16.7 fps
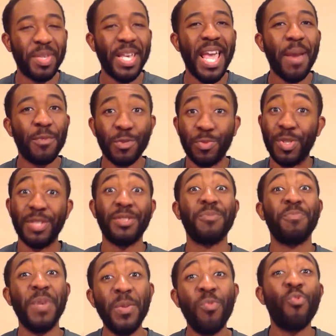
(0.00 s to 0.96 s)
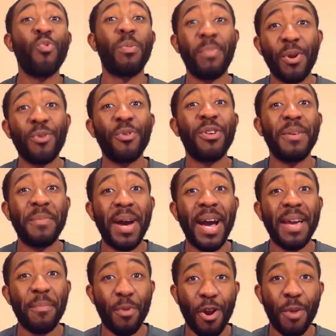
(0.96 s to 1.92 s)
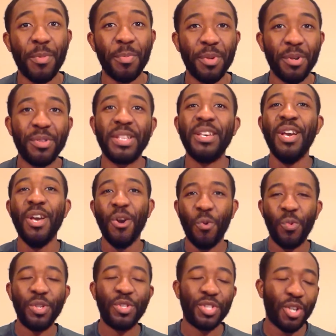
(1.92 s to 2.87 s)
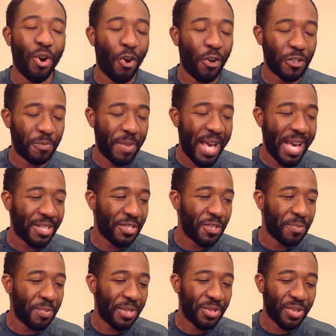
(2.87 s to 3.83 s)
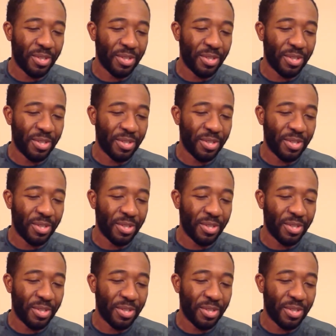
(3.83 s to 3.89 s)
cameras because some people were murdered in my apartment building, which calls back to Split.